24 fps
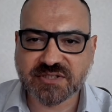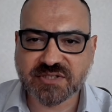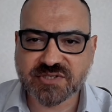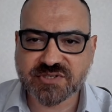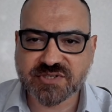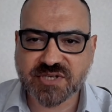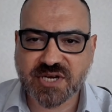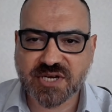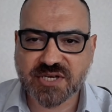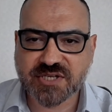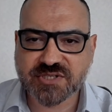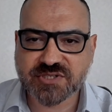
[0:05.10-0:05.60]

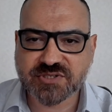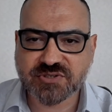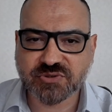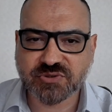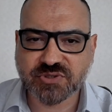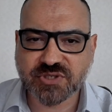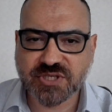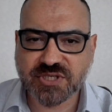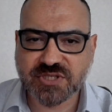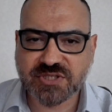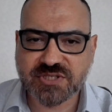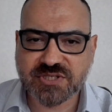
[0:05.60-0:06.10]
designs
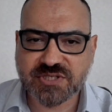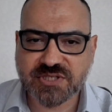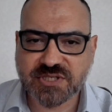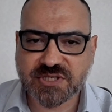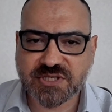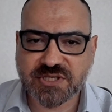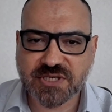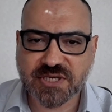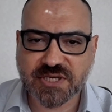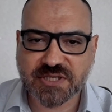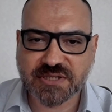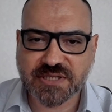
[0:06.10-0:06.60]
on
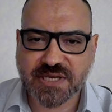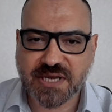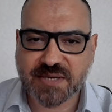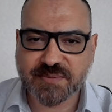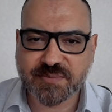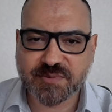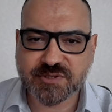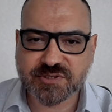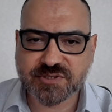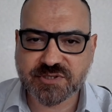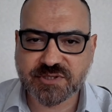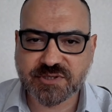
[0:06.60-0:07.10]
Etsy and
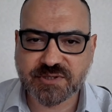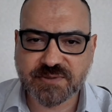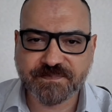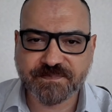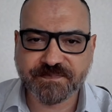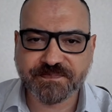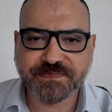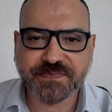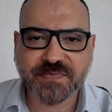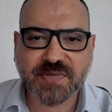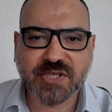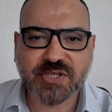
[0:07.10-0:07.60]
Amazon,
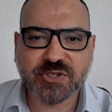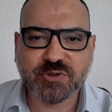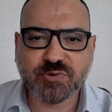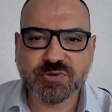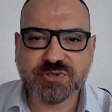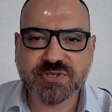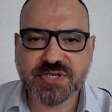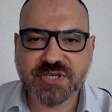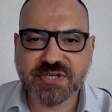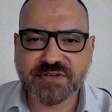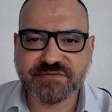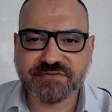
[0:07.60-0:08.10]

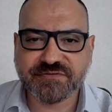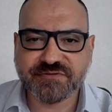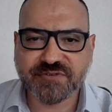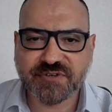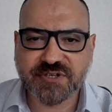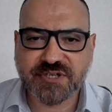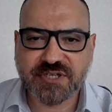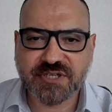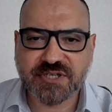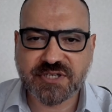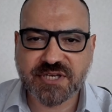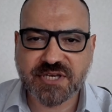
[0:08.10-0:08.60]
using a
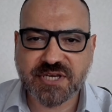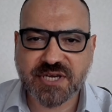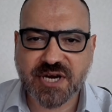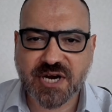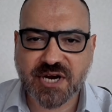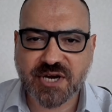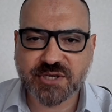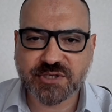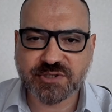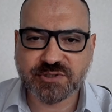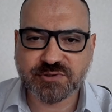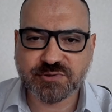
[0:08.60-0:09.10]
free
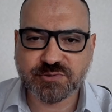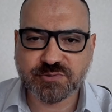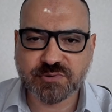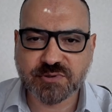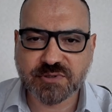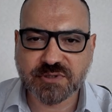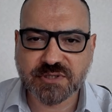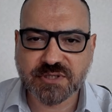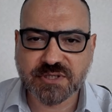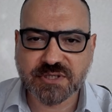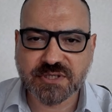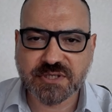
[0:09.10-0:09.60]
AI
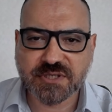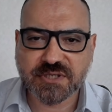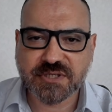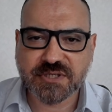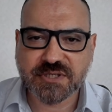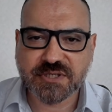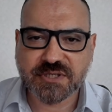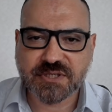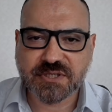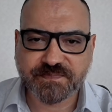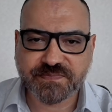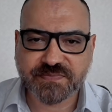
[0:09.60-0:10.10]
tool
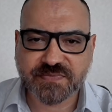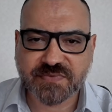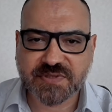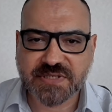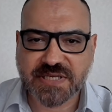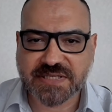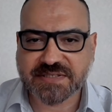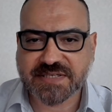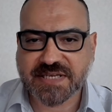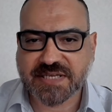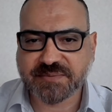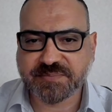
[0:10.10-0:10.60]

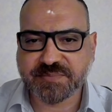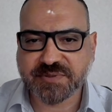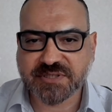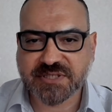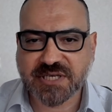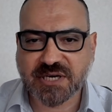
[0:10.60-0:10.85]
that can be